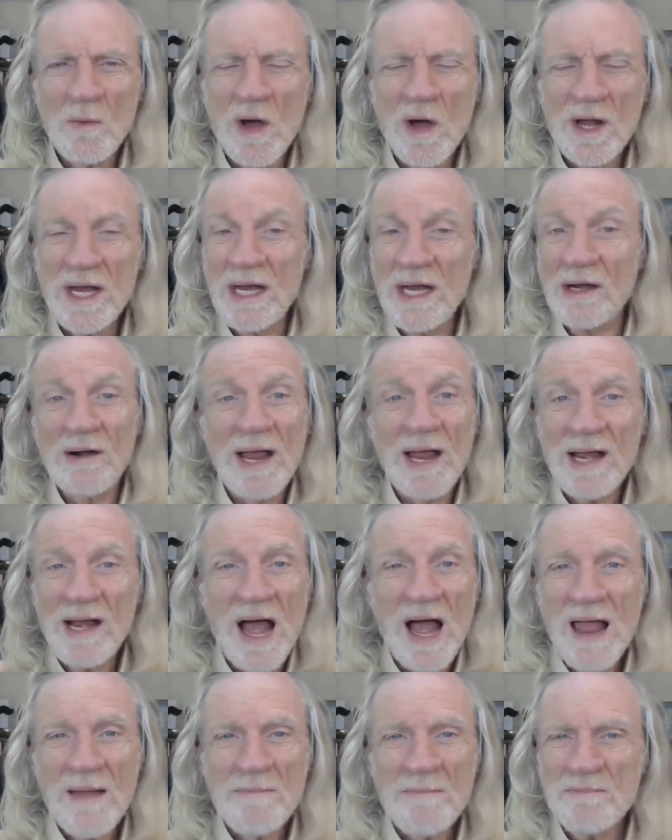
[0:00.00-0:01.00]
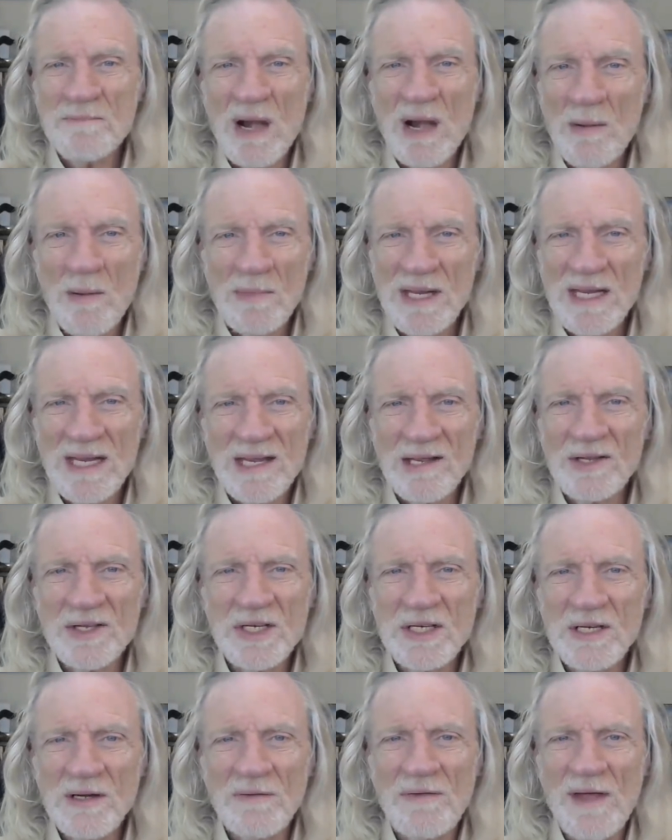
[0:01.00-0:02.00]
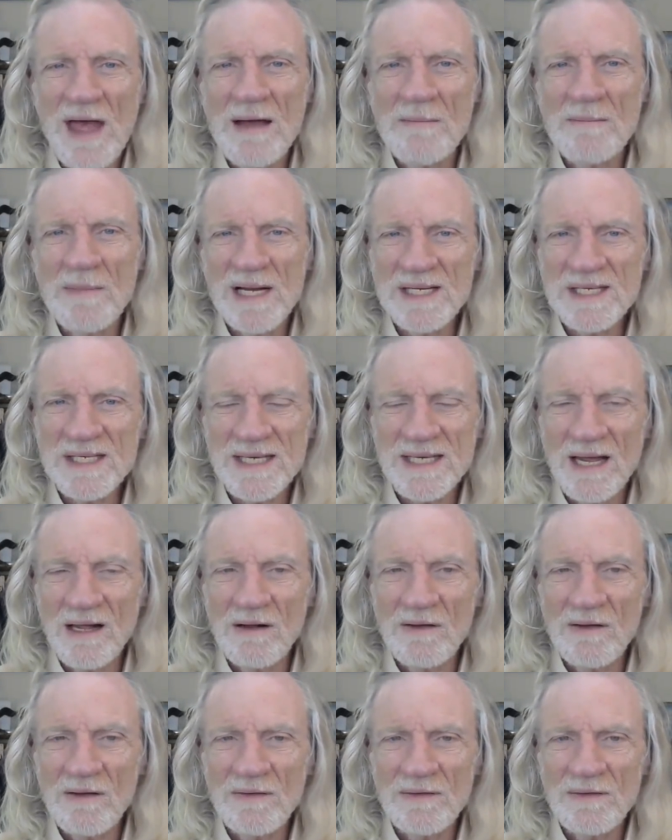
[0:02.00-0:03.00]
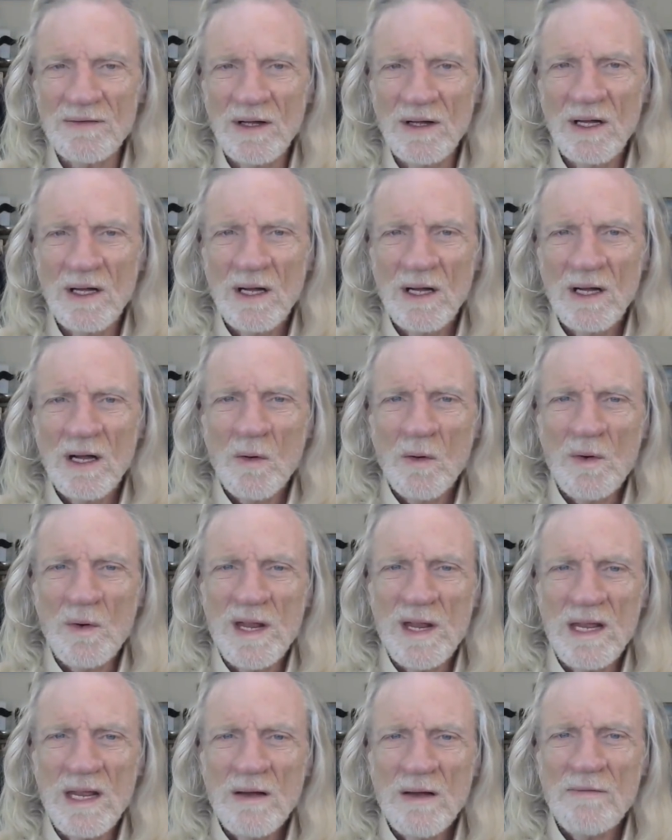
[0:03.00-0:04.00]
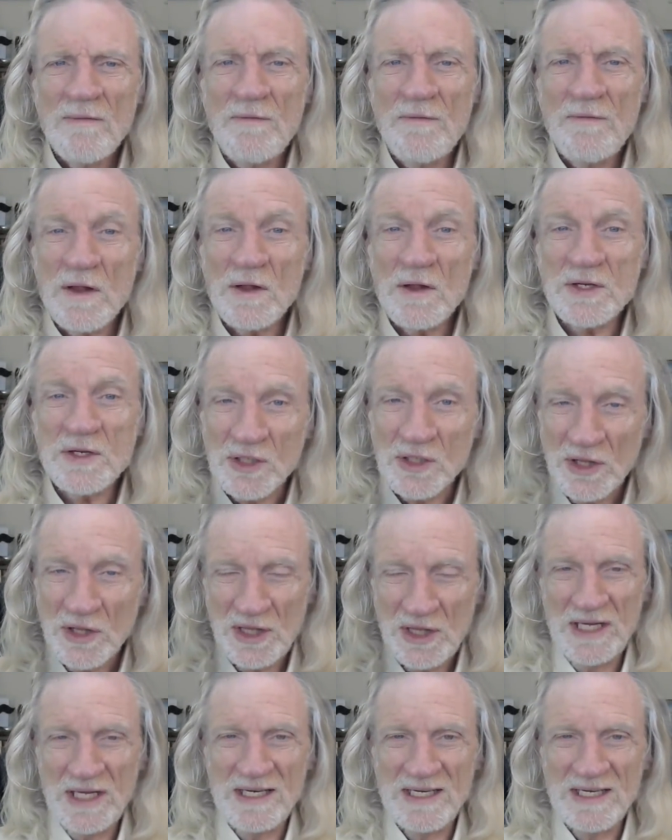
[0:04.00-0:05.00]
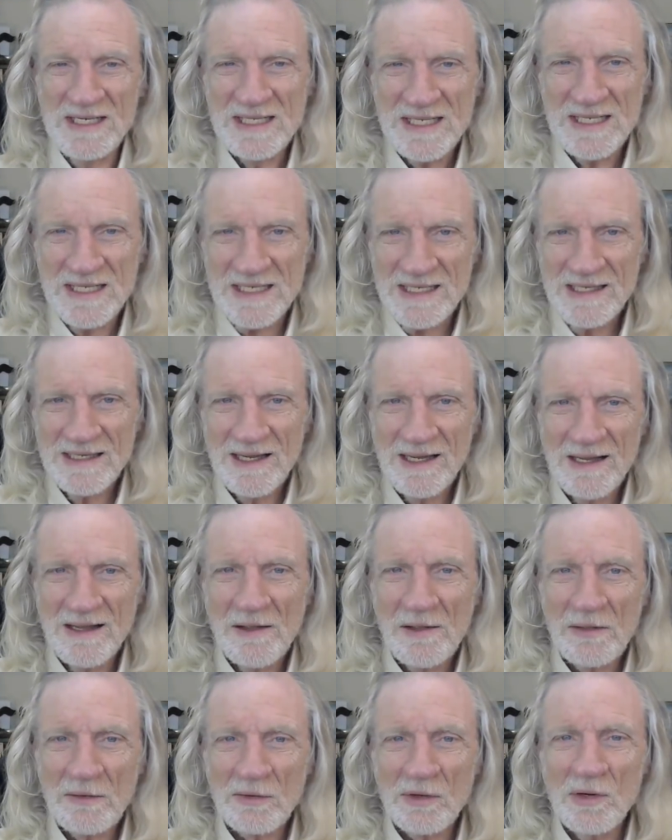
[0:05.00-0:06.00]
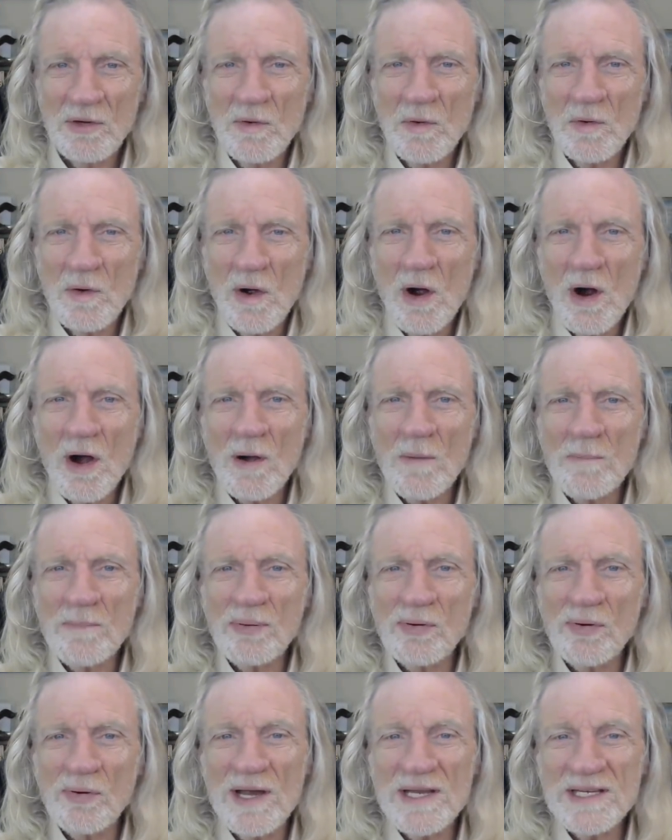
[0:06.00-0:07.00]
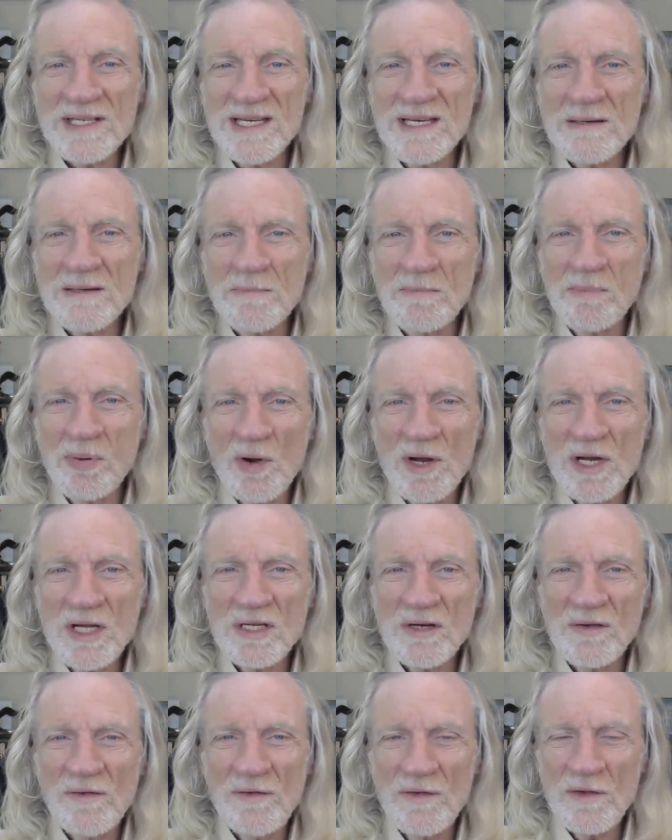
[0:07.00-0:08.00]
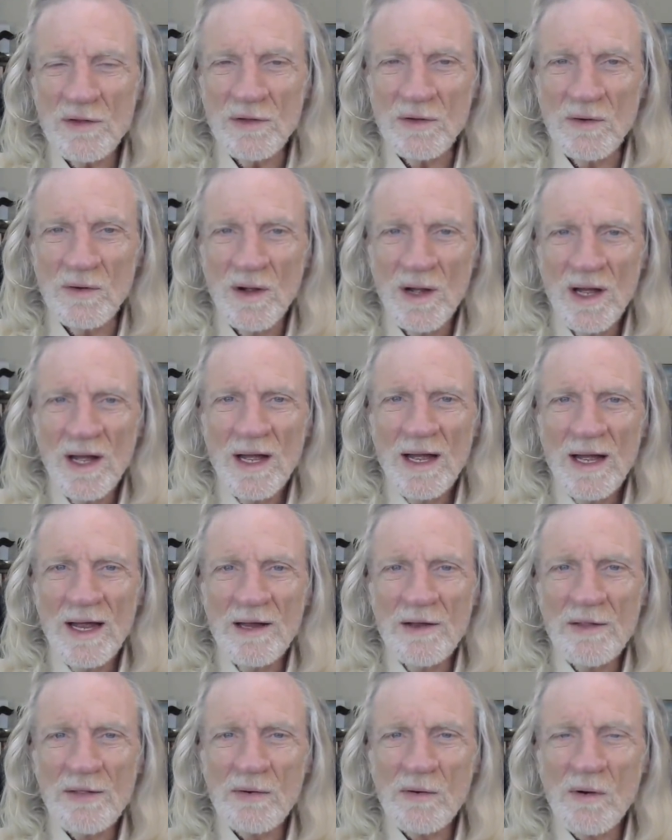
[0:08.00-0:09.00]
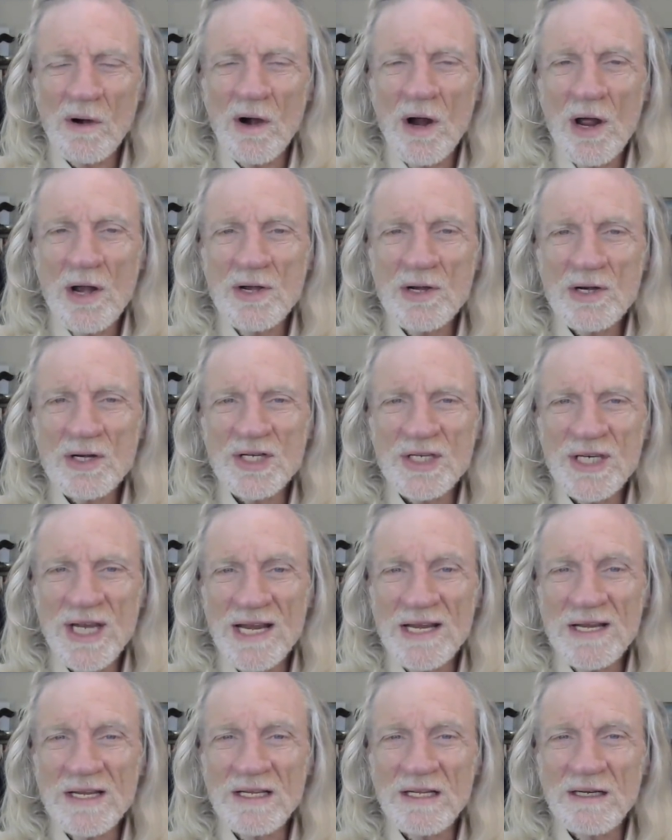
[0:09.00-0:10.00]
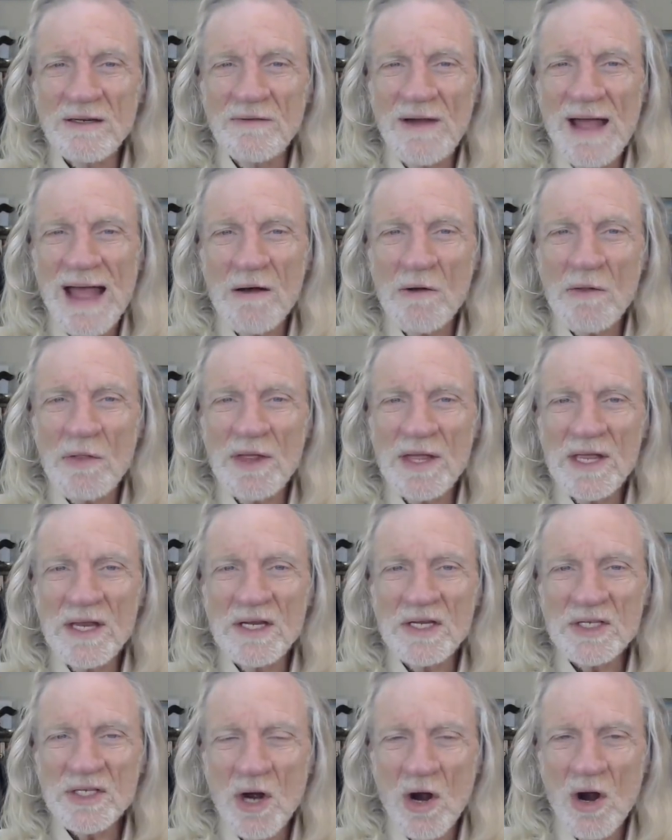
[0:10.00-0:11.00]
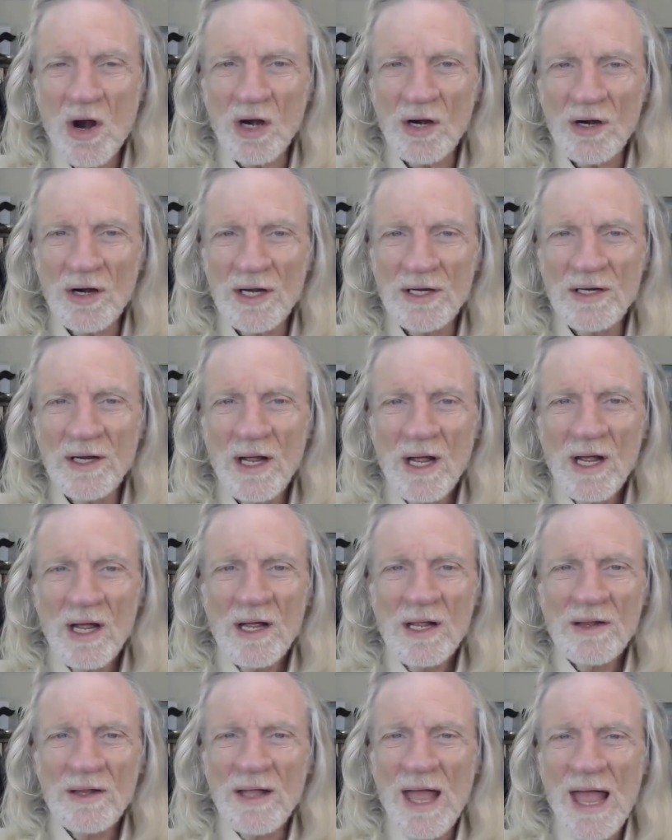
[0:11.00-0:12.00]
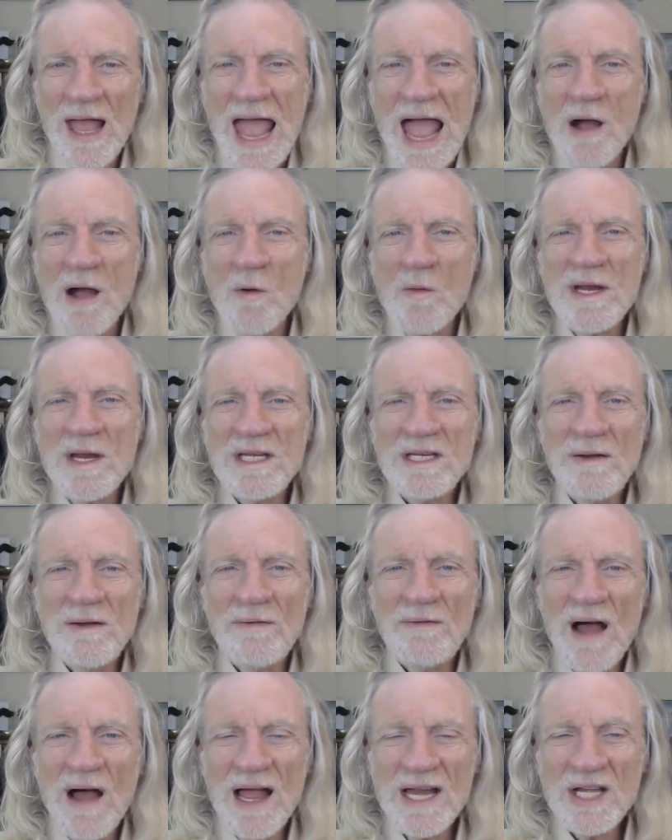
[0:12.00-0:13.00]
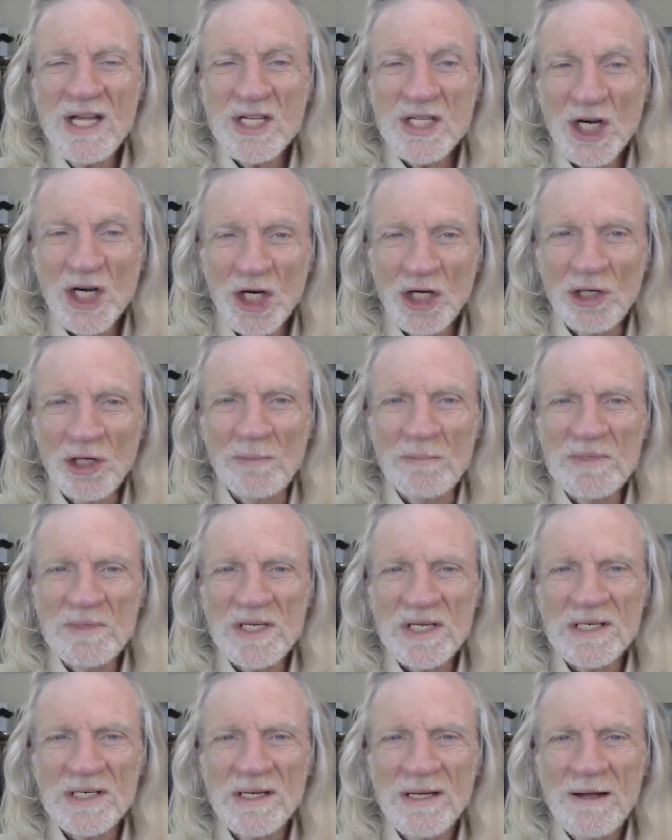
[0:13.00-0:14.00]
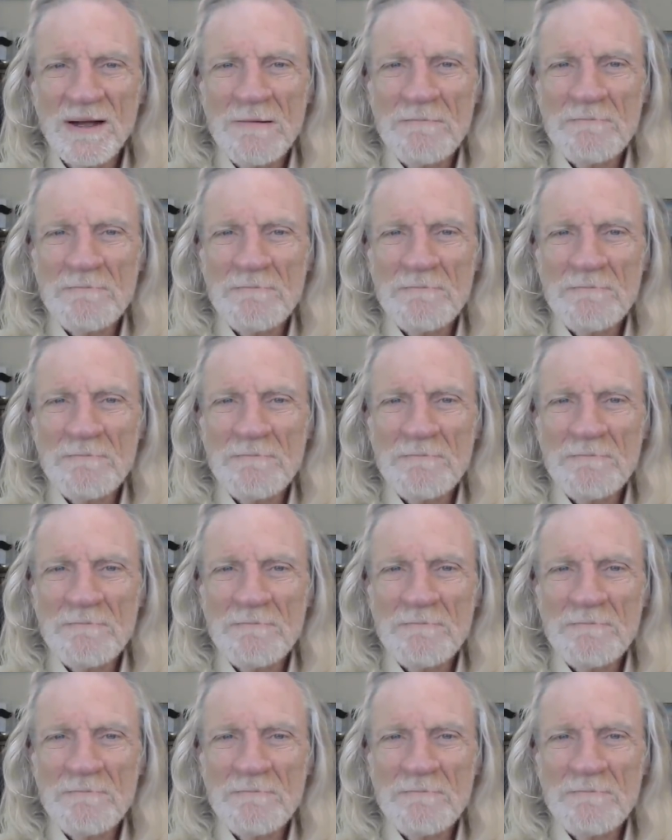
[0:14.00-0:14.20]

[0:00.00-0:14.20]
they want to hear. And I'm probably guilty of that myself. We filter things through our present point of view and through our understanding of how things are and how we define terms.